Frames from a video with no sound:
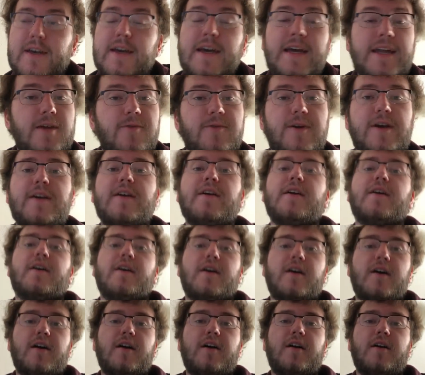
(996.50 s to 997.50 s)
Anyway,
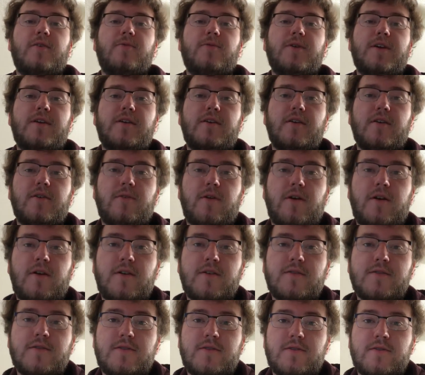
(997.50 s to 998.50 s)
we go
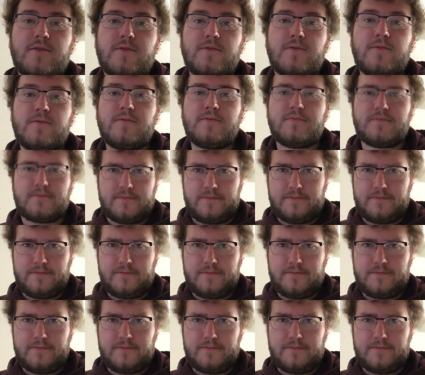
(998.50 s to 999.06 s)
on to